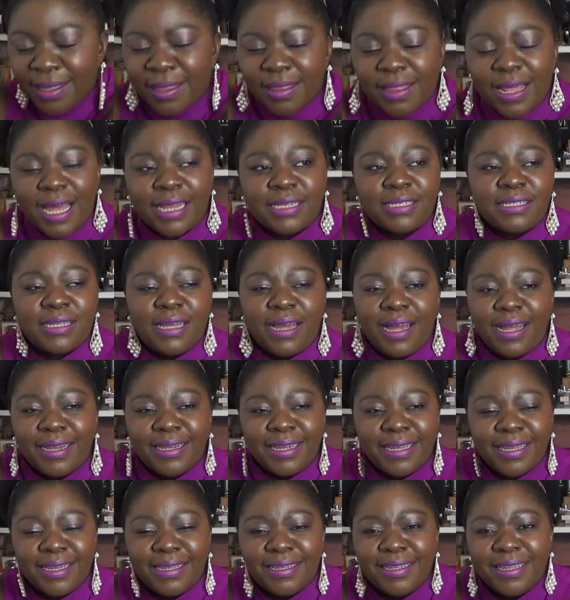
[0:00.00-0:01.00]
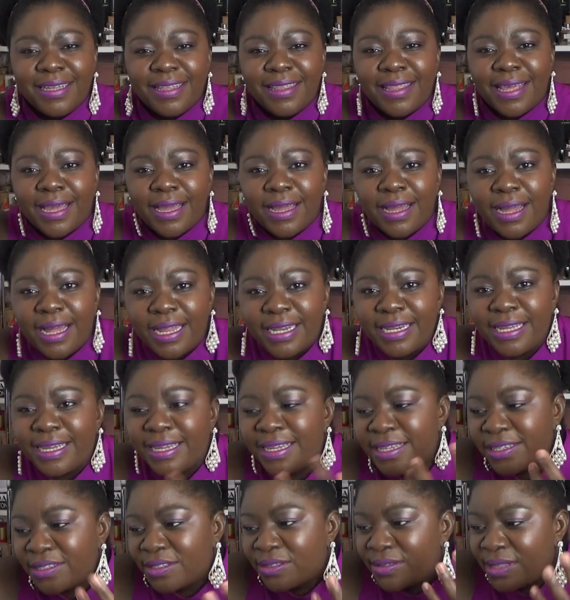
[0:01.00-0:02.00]
that honey, the
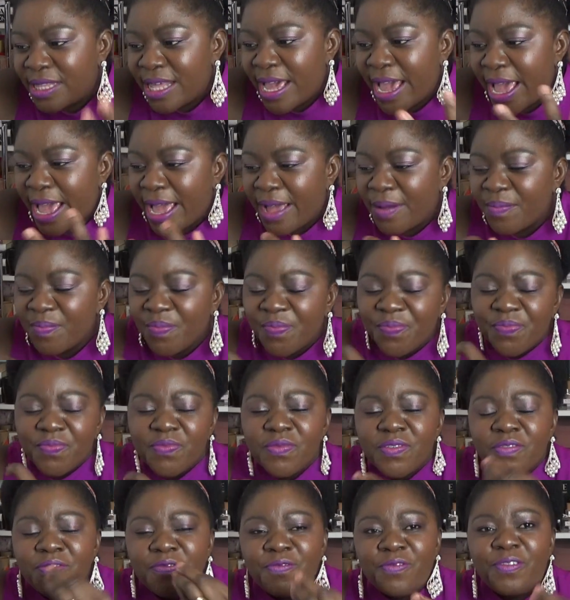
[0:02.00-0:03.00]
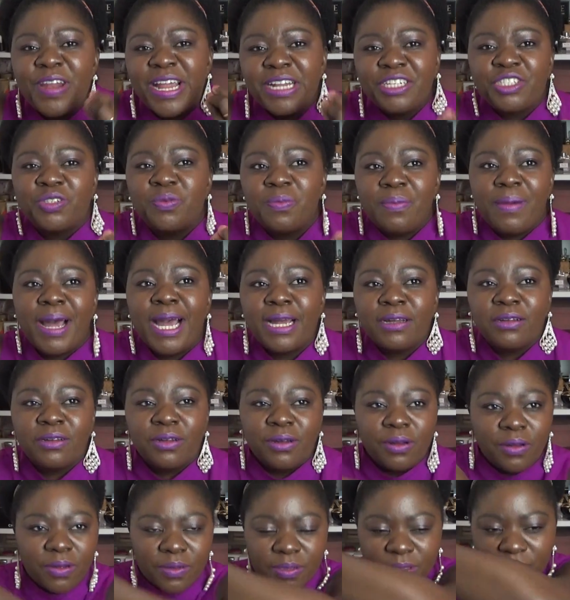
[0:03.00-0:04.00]
honey is there. Fresh
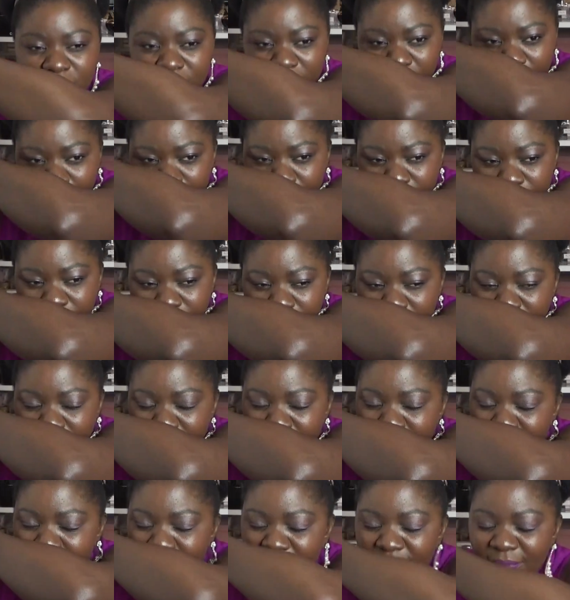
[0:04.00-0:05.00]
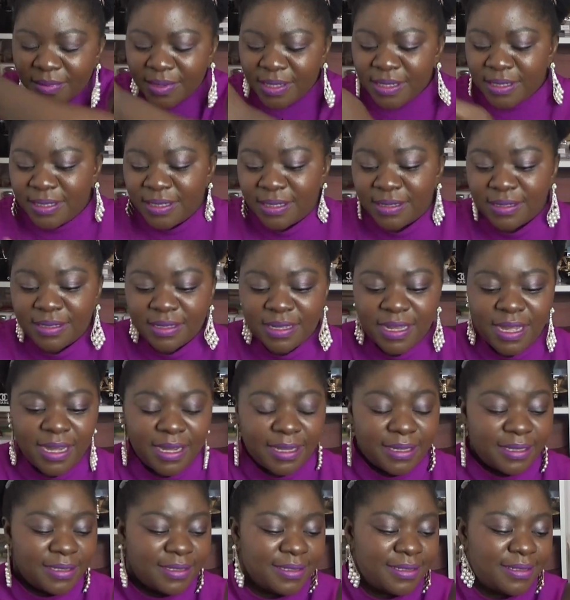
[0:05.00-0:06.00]
mangoes. This is
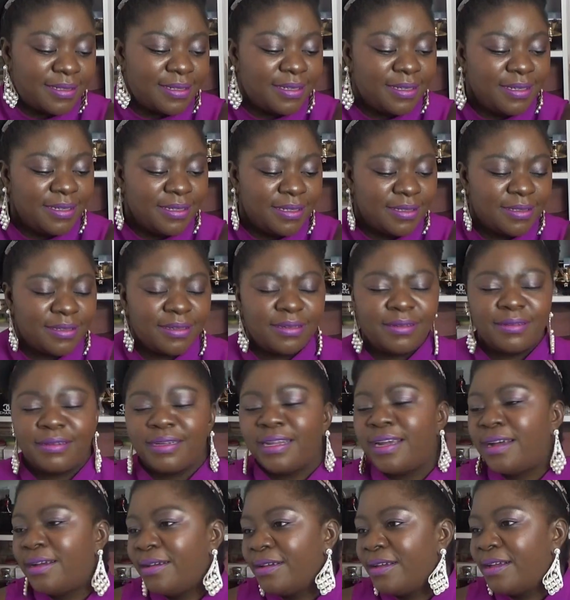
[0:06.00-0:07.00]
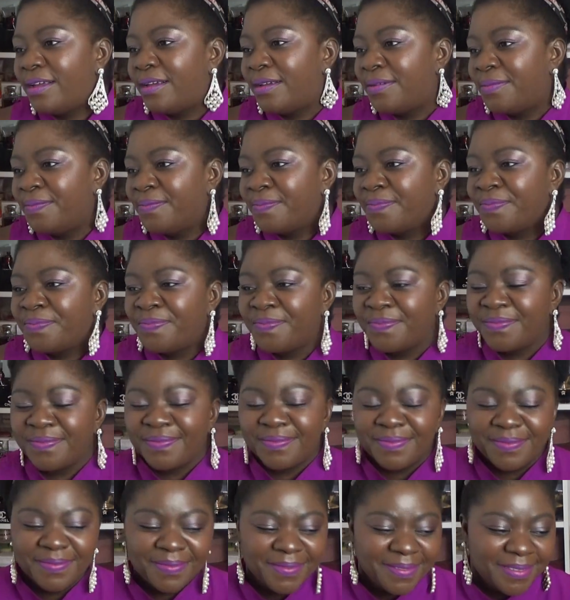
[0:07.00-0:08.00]
nice. Sorry, I'm
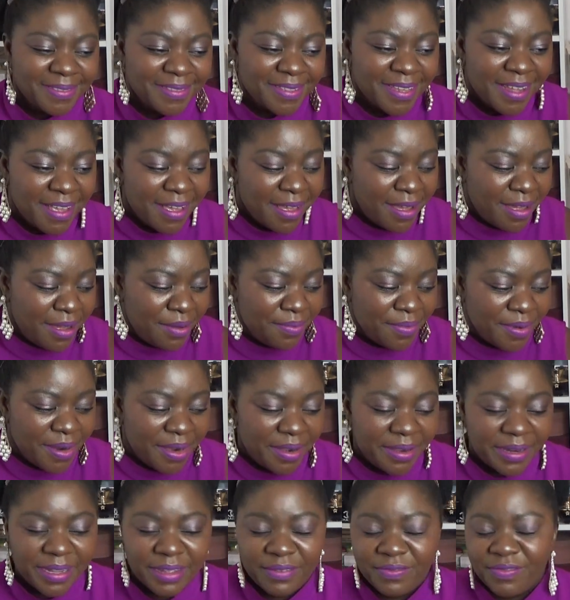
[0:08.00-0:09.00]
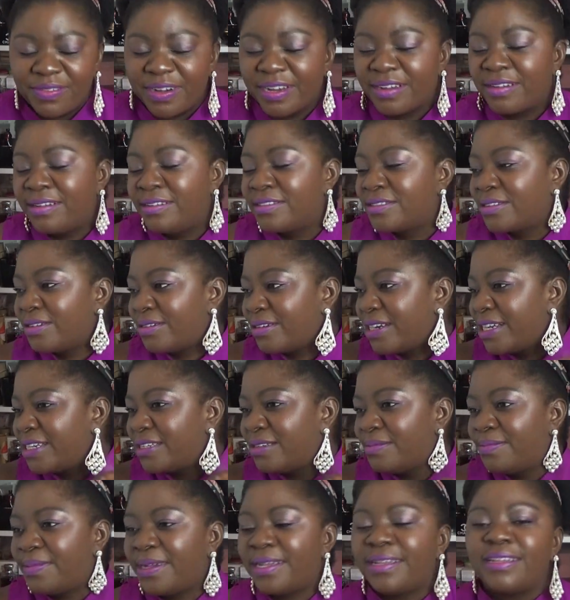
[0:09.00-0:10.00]
wearing a fragrance
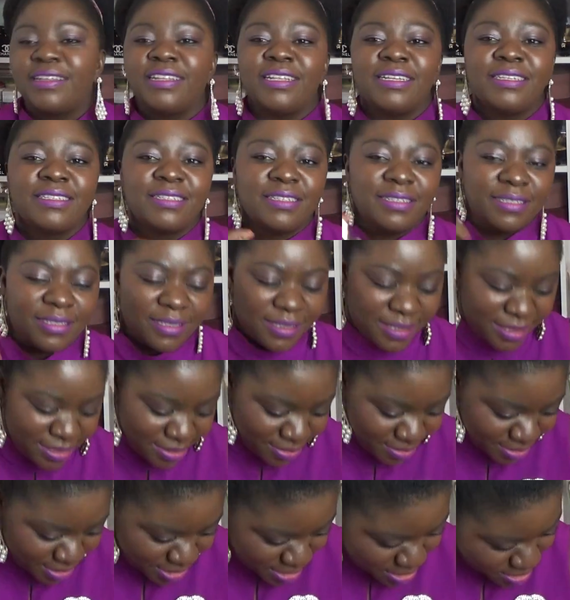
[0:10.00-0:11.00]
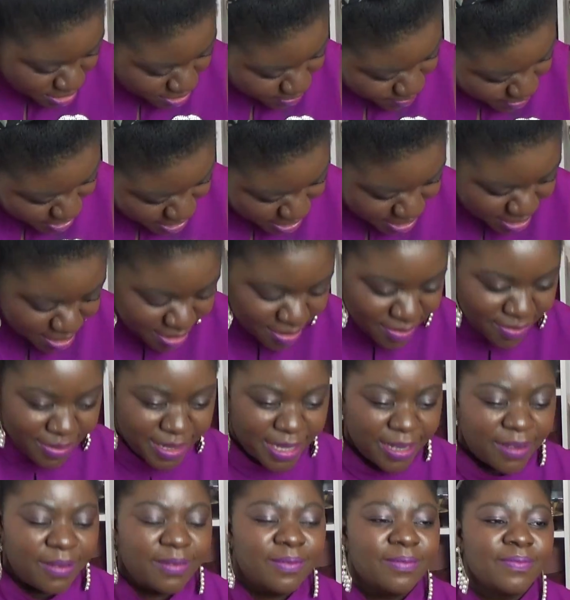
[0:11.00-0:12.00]
already, but this is new, so I might as
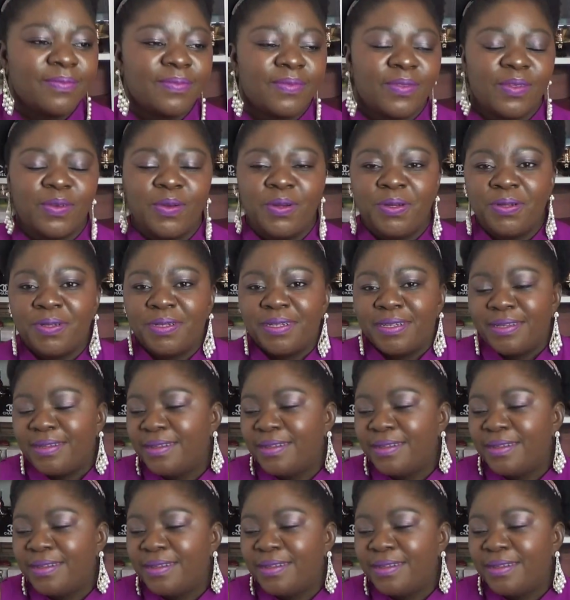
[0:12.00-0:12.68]
well. Ooh.